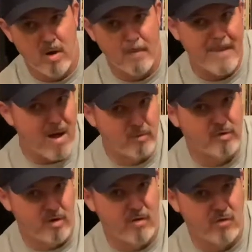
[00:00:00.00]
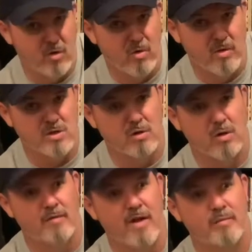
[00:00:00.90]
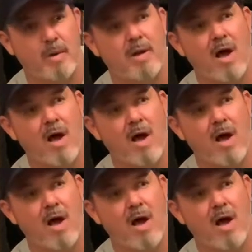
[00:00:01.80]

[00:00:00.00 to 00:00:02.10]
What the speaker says: amount of your original investment.